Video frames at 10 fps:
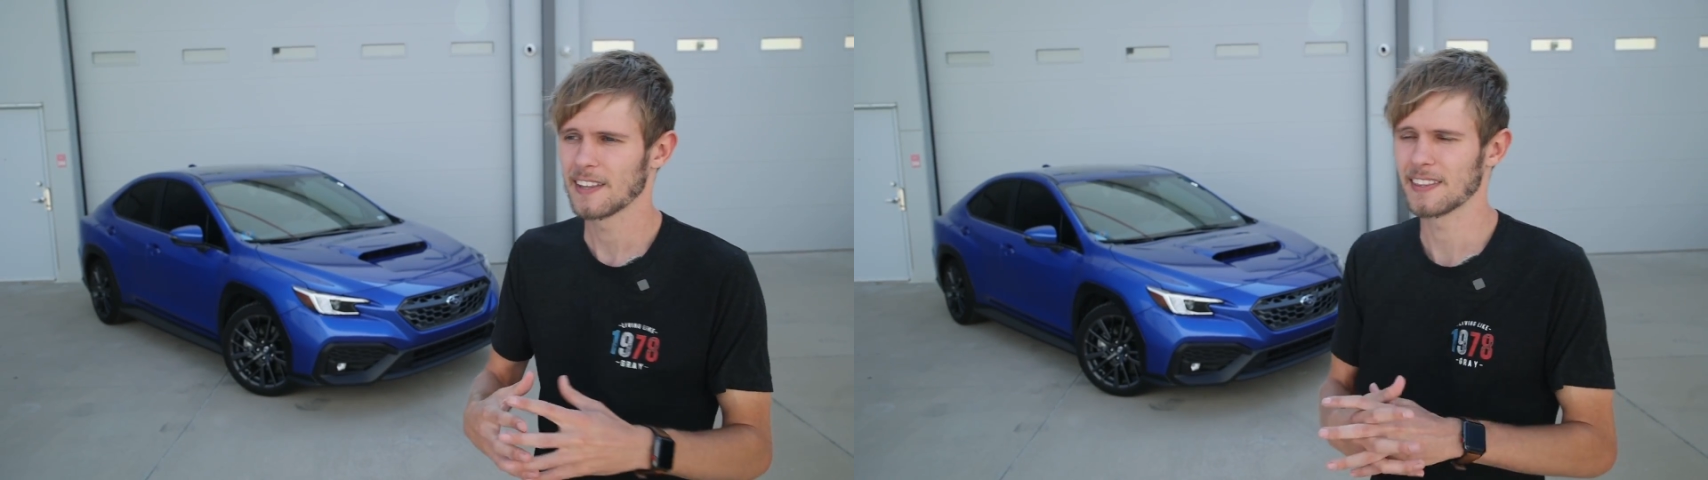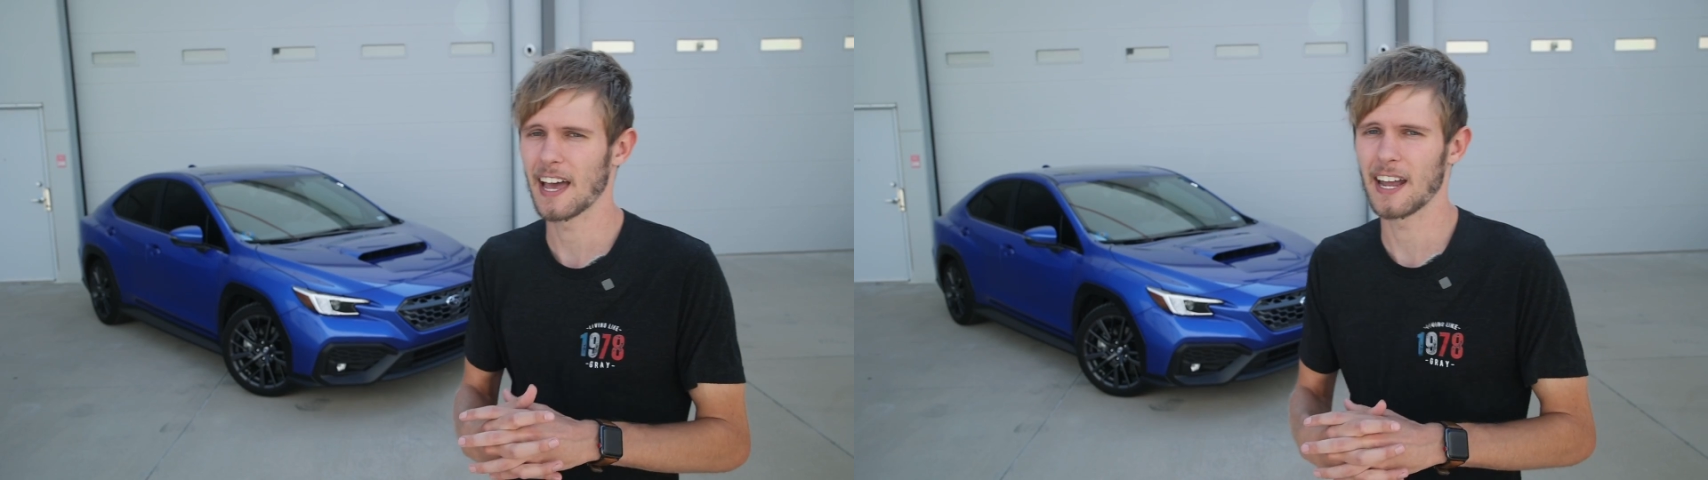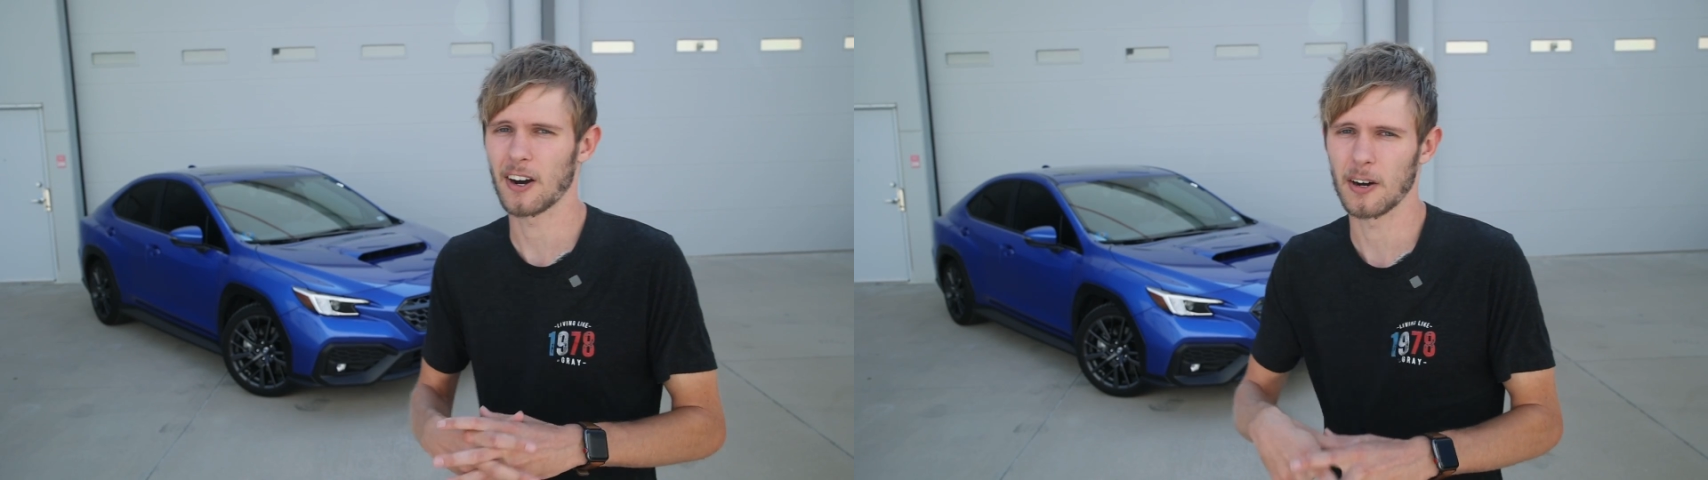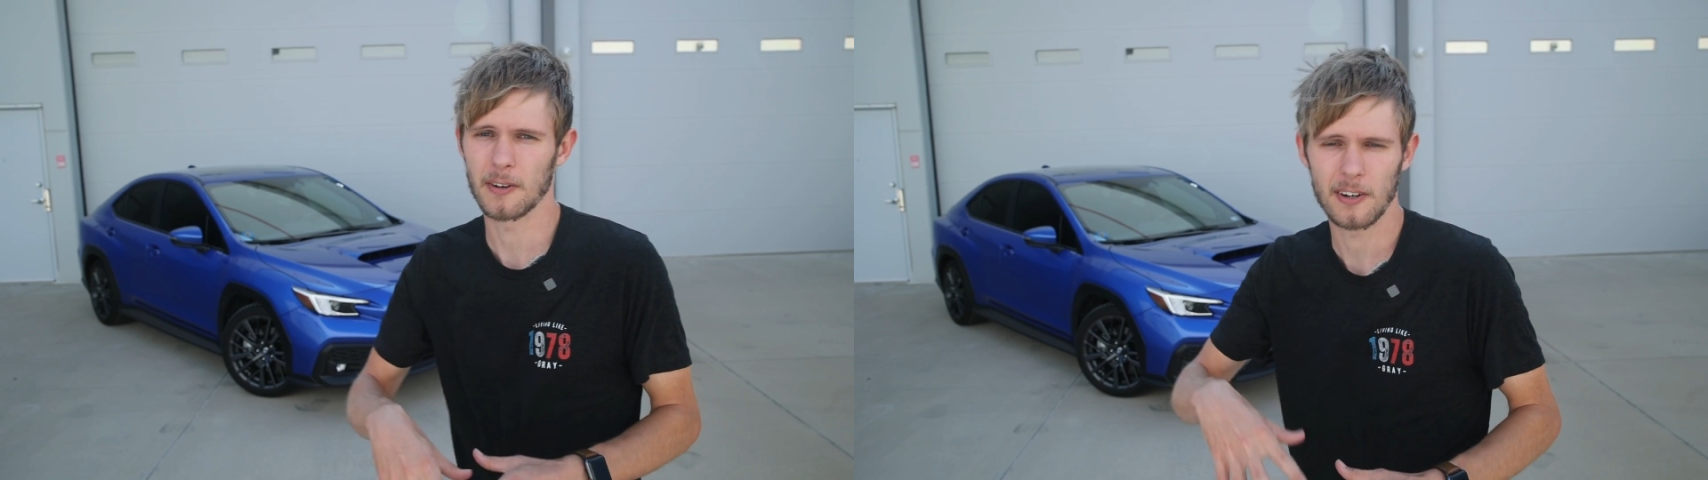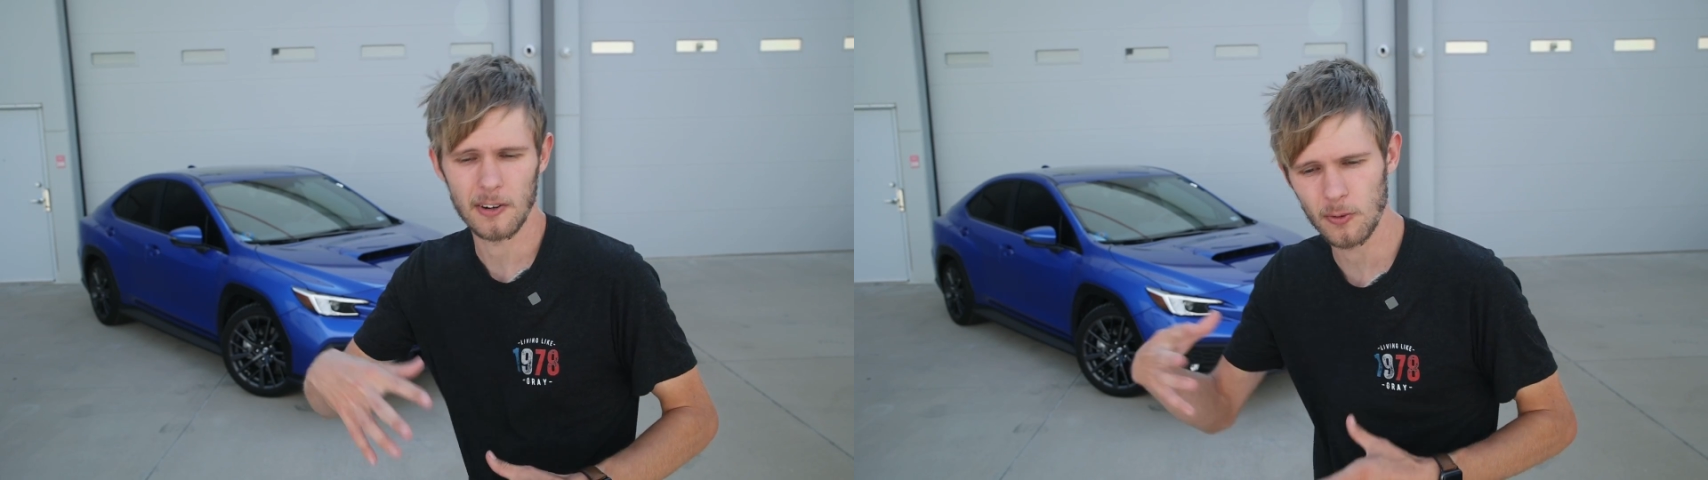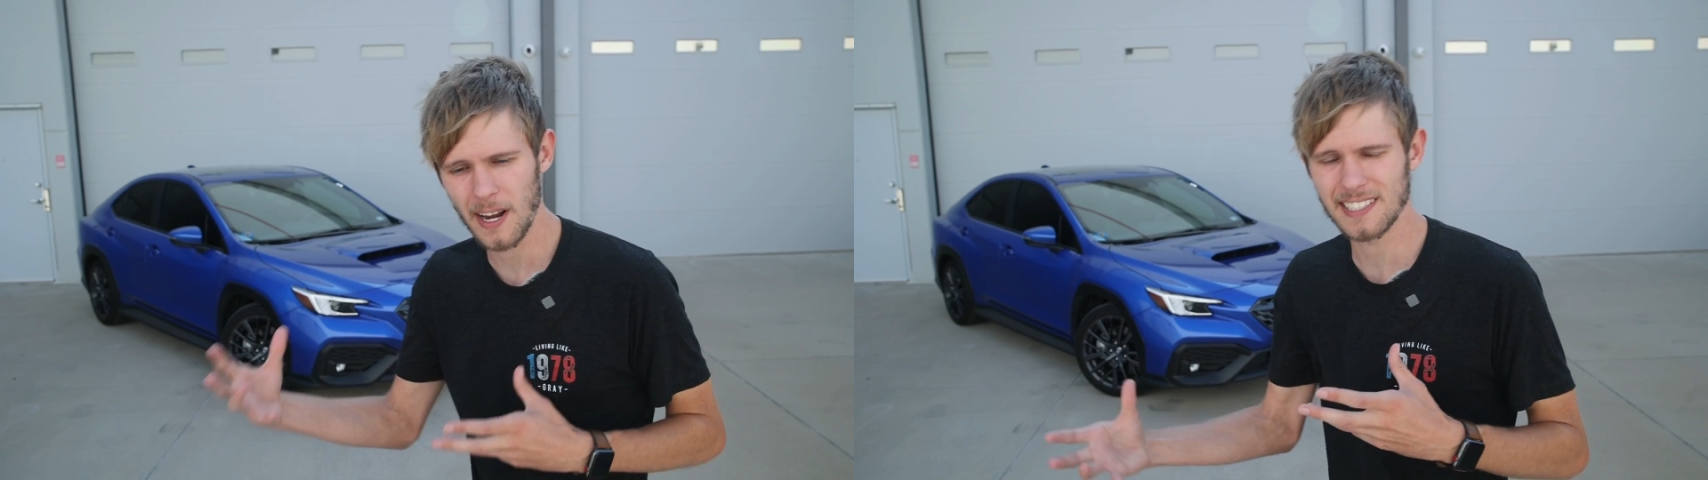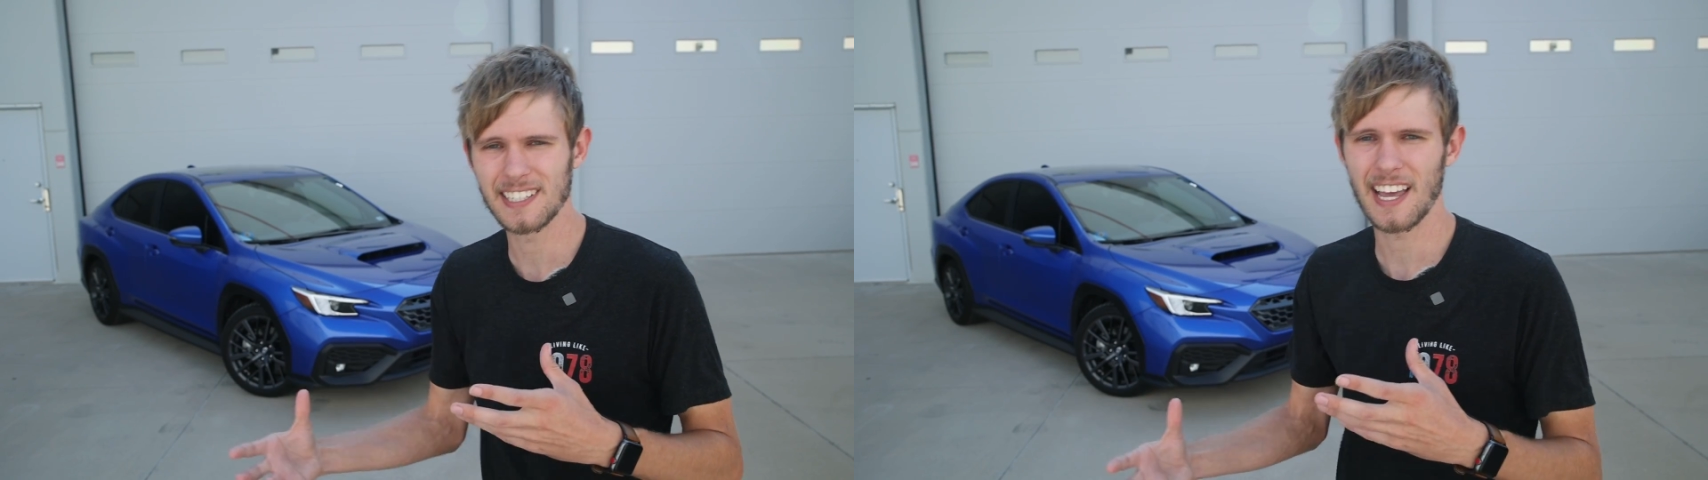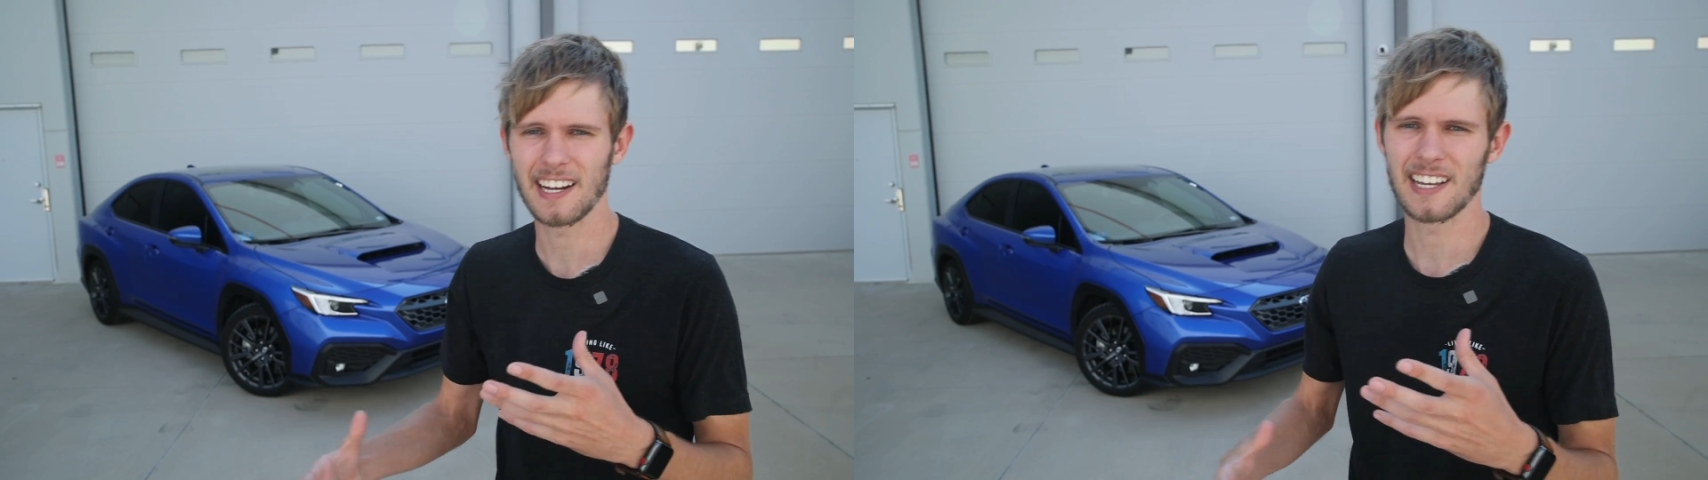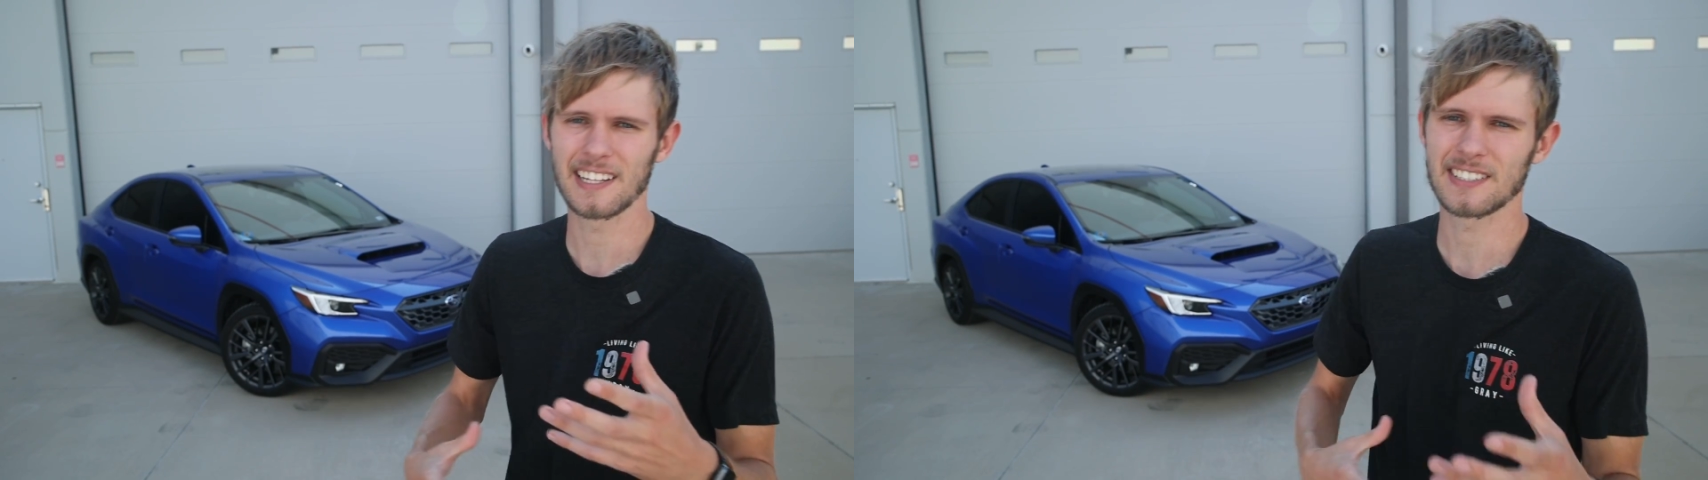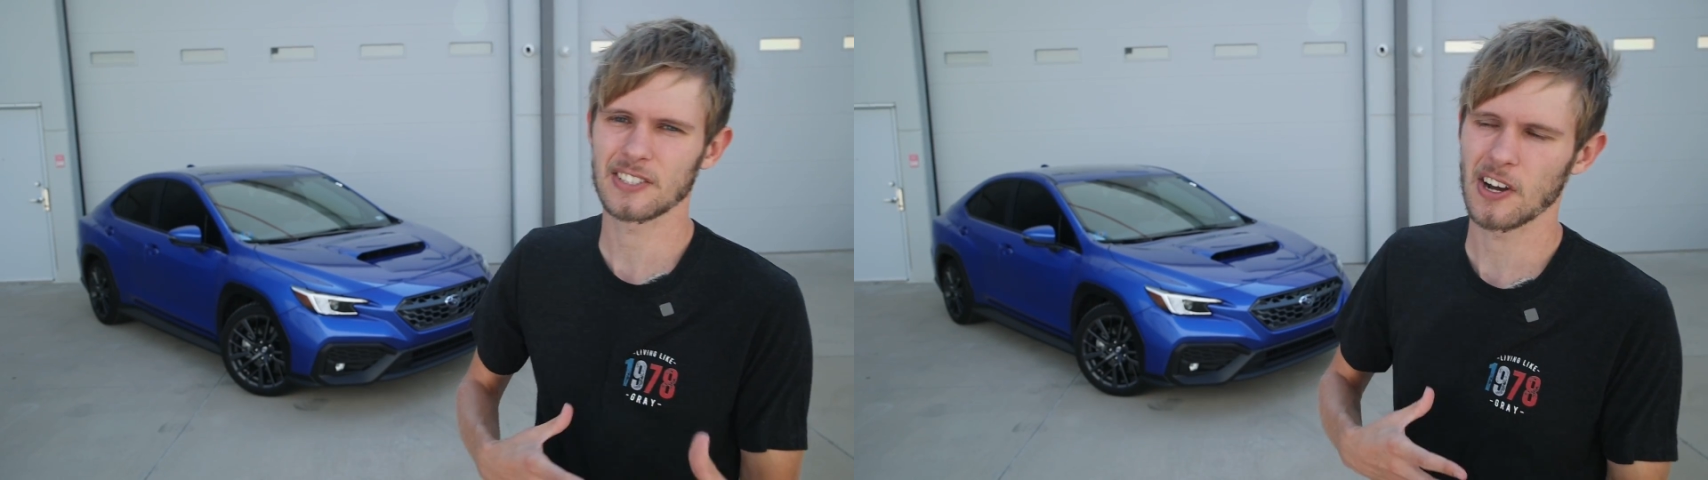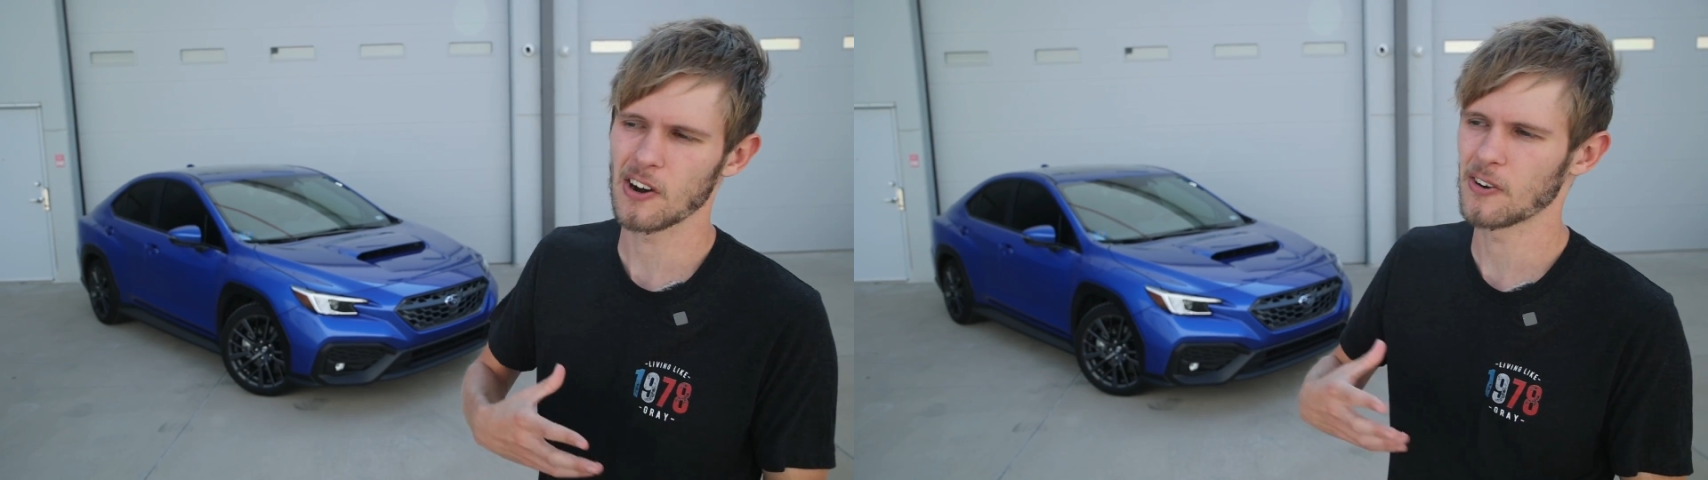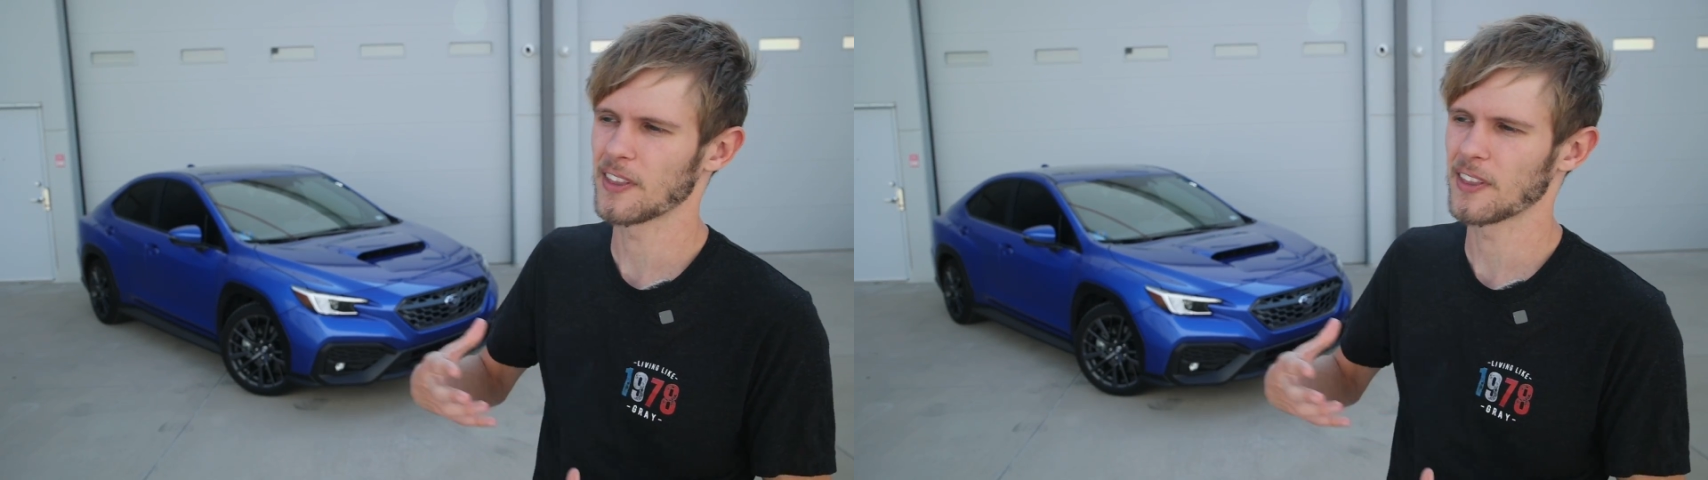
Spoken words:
that are resonated so